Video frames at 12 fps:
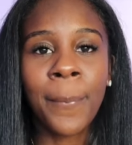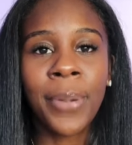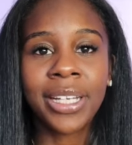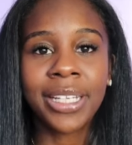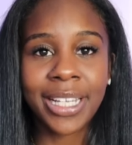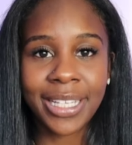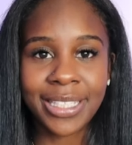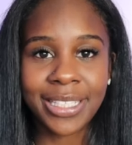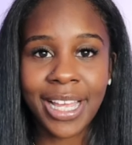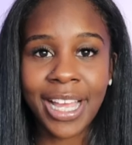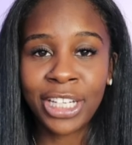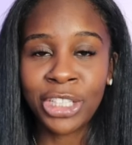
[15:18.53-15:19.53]
But
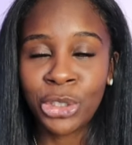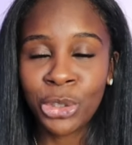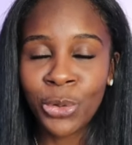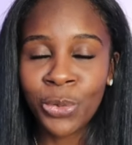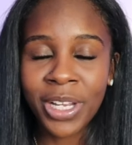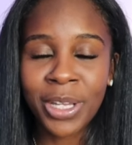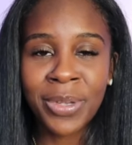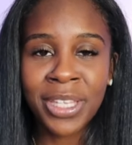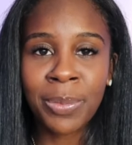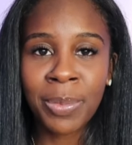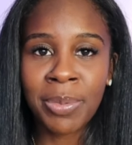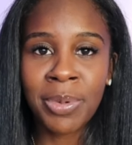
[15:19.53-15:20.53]
yes, I do
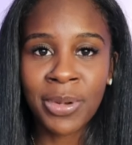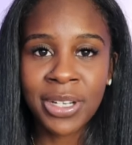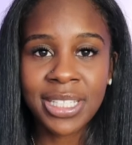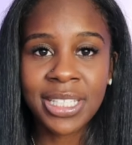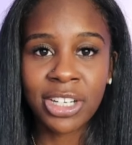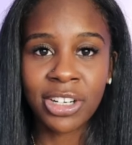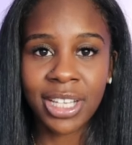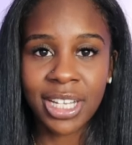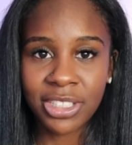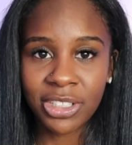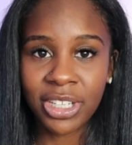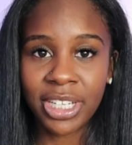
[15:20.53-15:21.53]
recommend the Baby Brezza
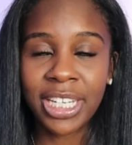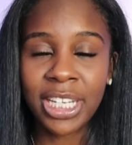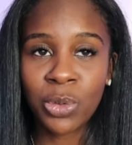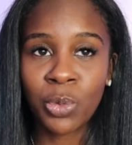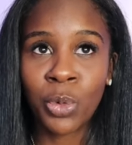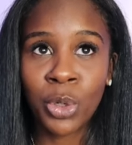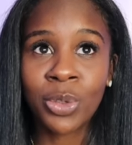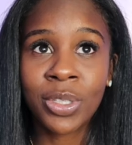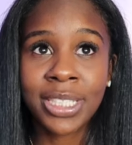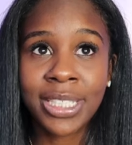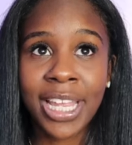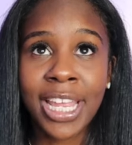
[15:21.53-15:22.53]
Sterilizer. It
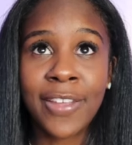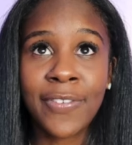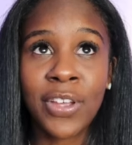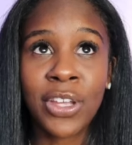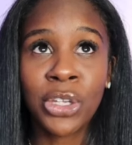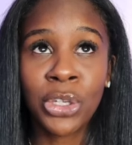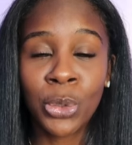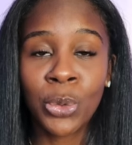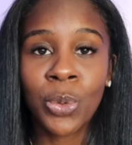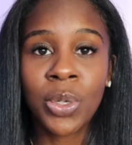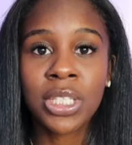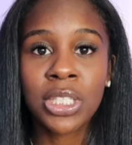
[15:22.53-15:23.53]
will save
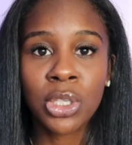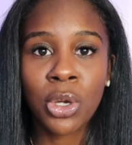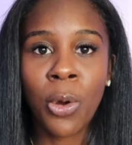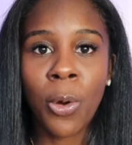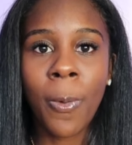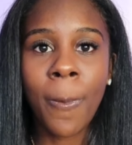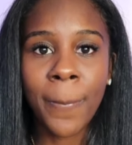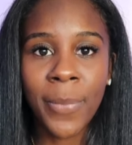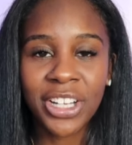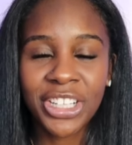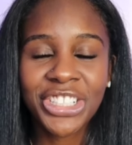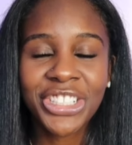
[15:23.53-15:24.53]
you so
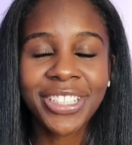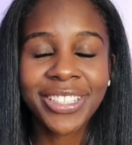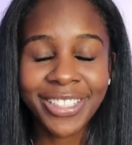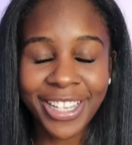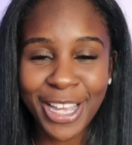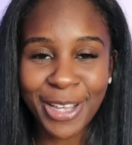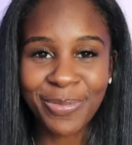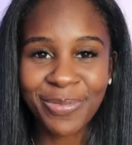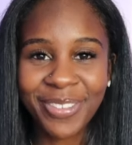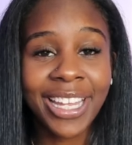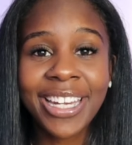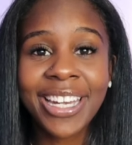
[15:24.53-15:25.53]
much time.
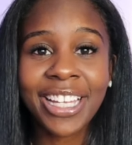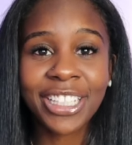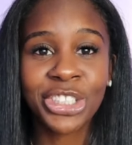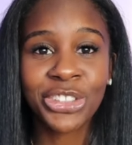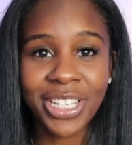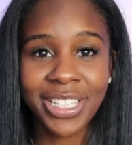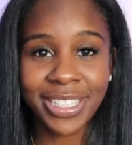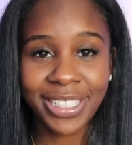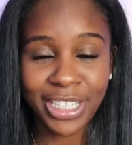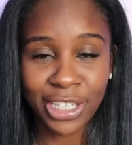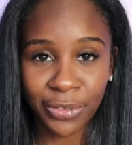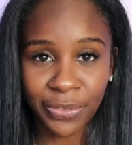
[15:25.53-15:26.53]
I cannot stress
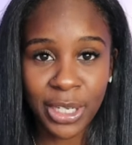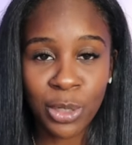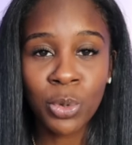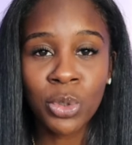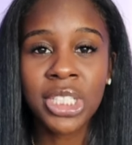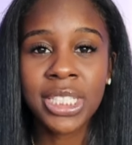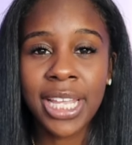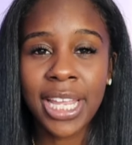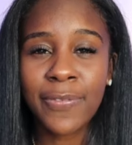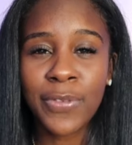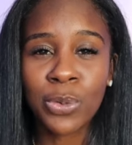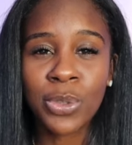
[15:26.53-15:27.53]
this enough. It will
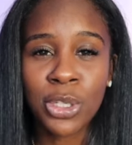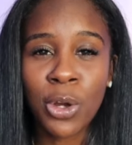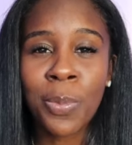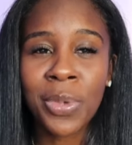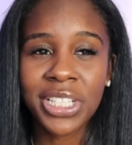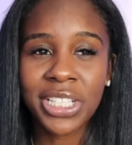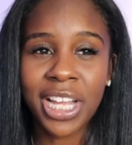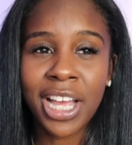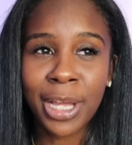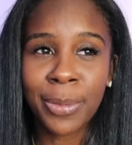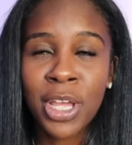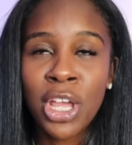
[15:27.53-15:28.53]
save you so much
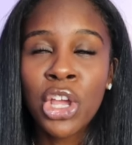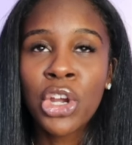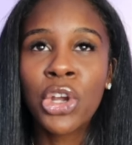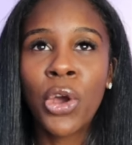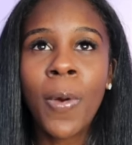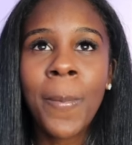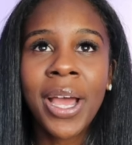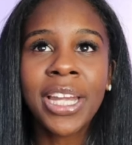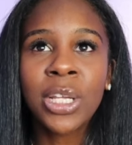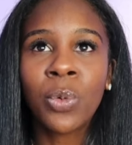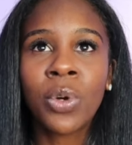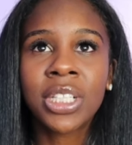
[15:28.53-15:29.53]
time.
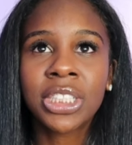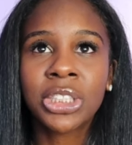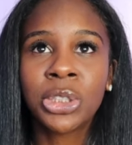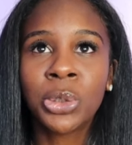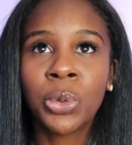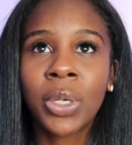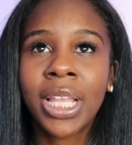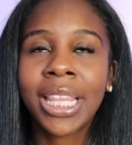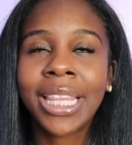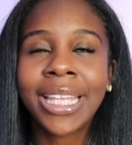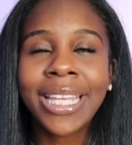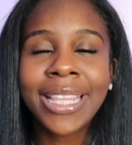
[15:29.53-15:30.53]
Nobody wants to
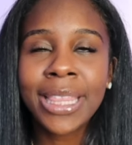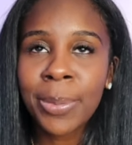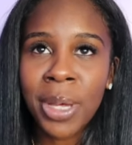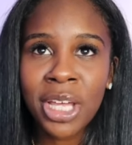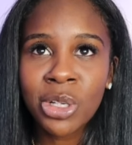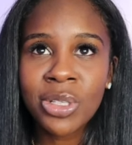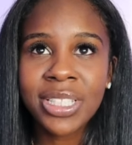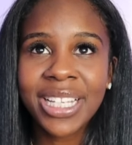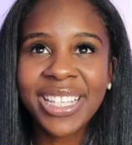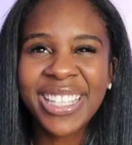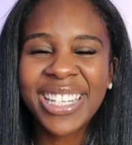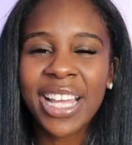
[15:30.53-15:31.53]
clean the bottles
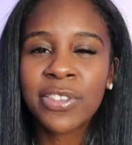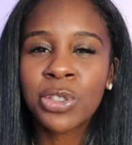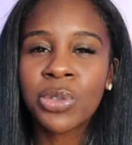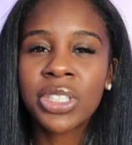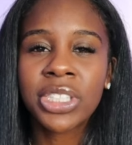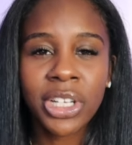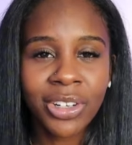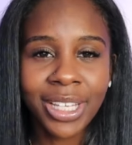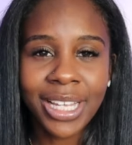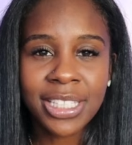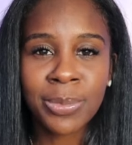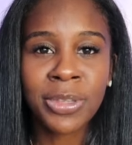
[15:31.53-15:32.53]
and then have to
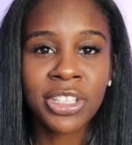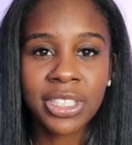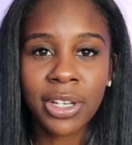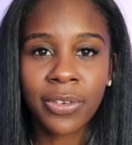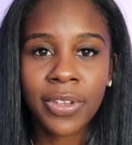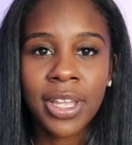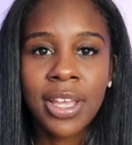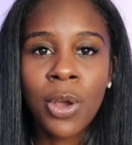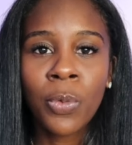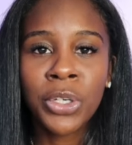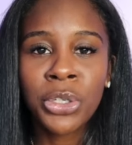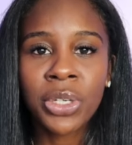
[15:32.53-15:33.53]
sterilize them themselves
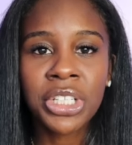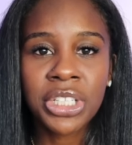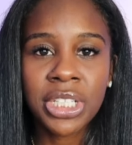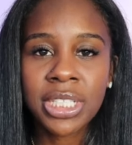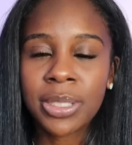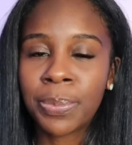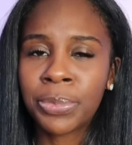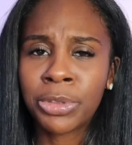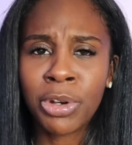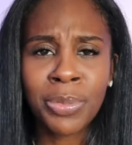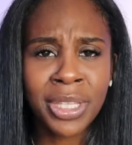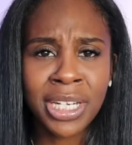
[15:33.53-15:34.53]
when you can just
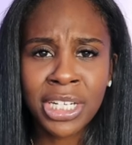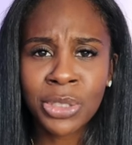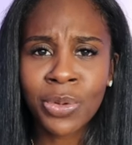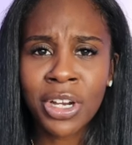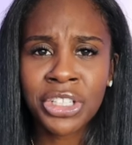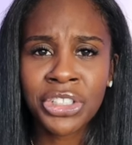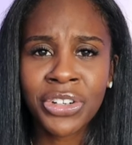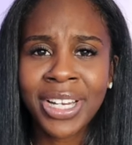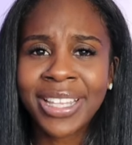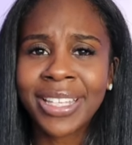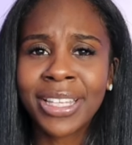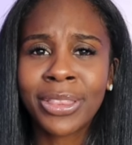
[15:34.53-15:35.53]
throw them in the dishwasher
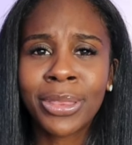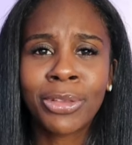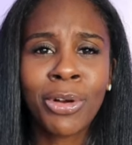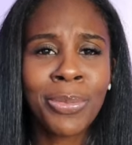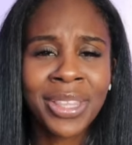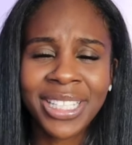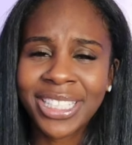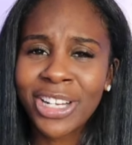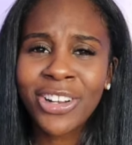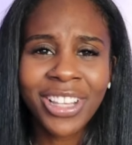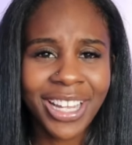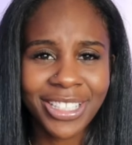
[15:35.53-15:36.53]
and then throw them in the
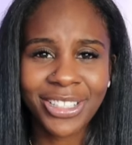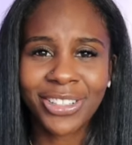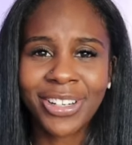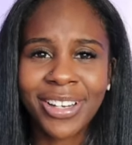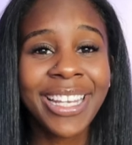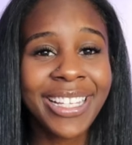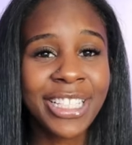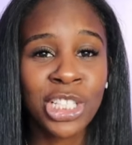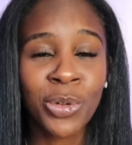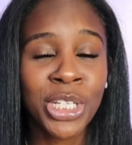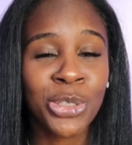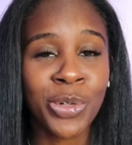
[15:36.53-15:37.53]
sterilizer. It is
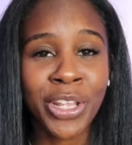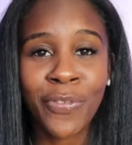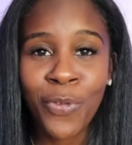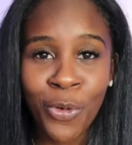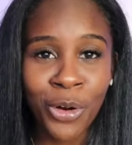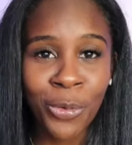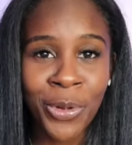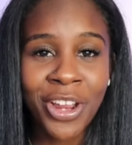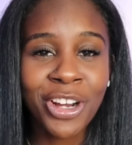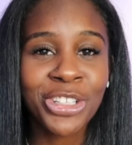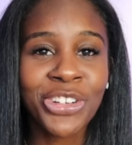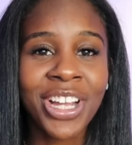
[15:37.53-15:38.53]
2024.
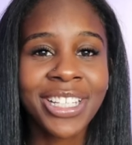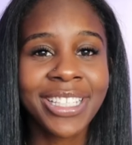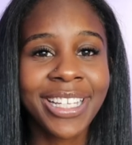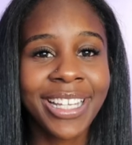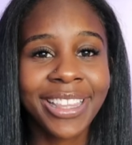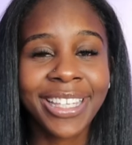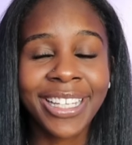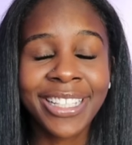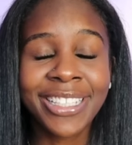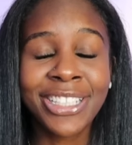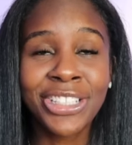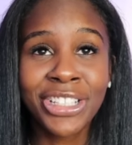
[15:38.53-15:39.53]
We are trying to get
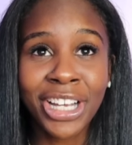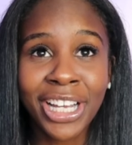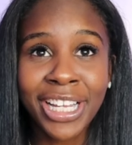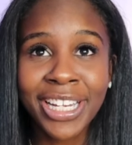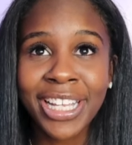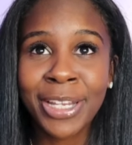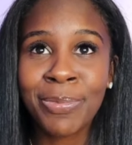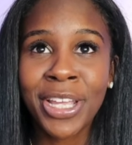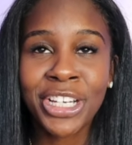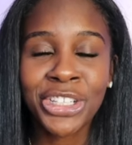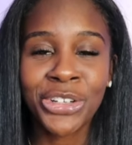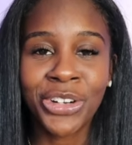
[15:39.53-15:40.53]
things done and
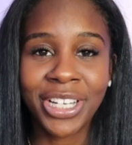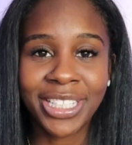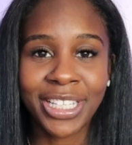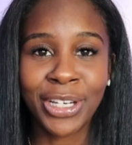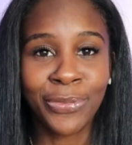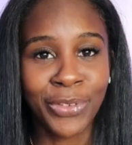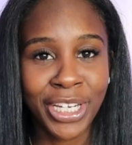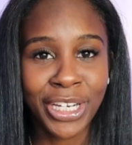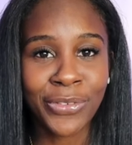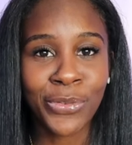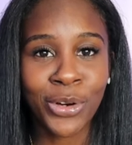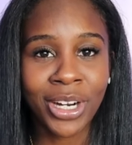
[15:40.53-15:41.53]
make sure it's
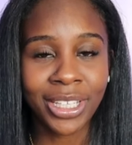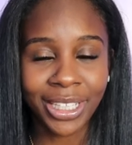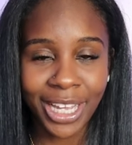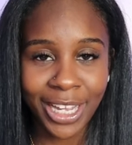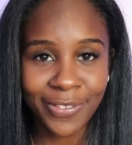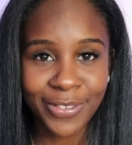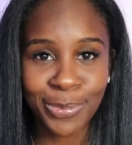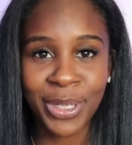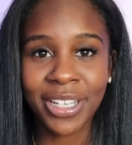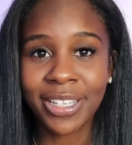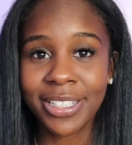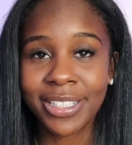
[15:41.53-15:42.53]
convenient for our lives
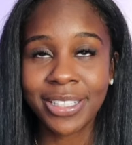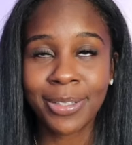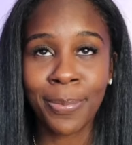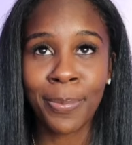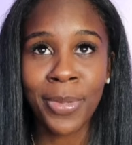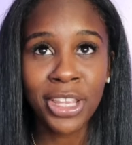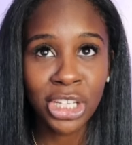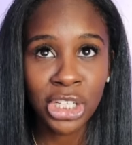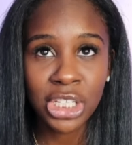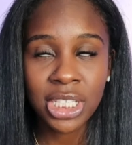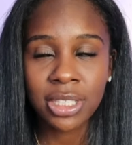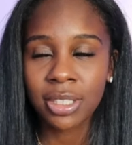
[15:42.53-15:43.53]
because
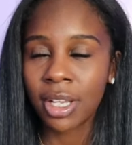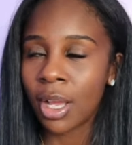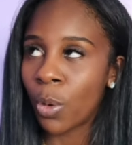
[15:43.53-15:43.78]
mothers,